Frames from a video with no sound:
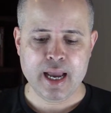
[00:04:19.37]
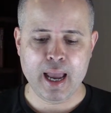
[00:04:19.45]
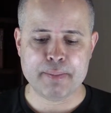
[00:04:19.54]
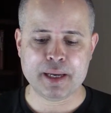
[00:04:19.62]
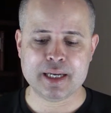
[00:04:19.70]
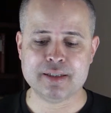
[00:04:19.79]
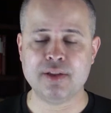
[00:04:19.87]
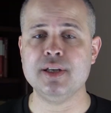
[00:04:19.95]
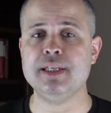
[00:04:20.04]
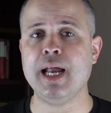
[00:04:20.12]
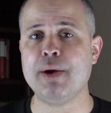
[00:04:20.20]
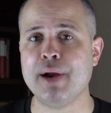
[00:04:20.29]
and because of the
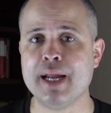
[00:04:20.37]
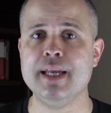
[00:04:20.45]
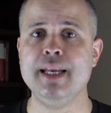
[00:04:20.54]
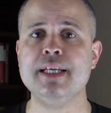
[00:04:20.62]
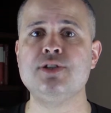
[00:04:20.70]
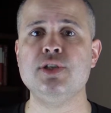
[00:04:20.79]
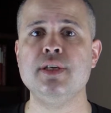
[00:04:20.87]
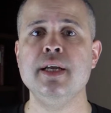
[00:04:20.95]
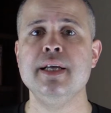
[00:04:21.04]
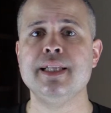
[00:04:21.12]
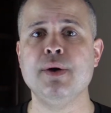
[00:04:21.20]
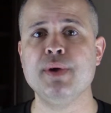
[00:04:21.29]
direct connection
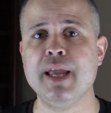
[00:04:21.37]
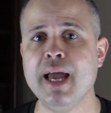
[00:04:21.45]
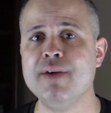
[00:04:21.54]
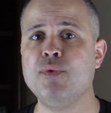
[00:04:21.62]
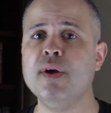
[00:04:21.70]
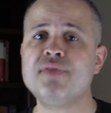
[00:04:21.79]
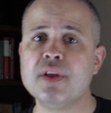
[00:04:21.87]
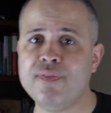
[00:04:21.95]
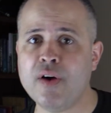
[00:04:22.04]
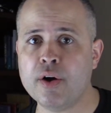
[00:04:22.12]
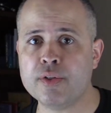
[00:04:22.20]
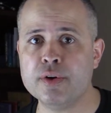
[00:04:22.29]
that we have with the
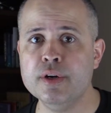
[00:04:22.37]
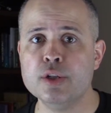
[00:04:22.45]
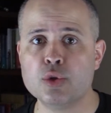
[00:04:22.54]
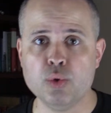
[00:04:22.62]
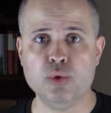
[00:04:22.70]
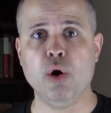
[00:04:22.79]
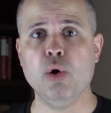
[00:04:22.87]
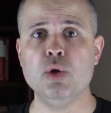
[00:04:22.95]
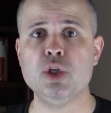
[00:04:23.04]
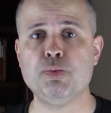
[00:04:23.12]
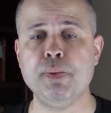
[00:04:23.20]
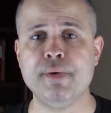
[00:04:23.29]
Father through the
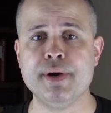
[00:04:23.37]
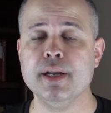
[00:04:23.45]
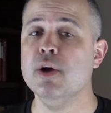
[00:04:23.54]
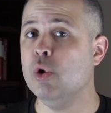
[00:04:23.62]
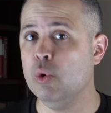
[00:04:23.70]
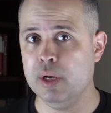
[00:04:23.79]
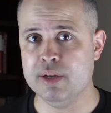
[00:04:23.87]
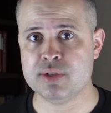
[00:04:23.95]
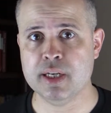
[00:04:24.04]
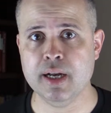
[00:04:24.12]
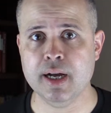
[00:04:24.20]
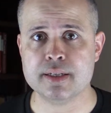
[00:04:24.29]
Holy Spirit who lives
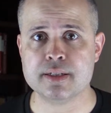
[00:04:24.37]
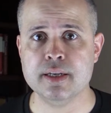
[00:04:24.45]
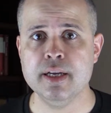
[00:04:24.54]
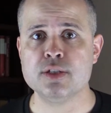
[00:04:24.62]
in us.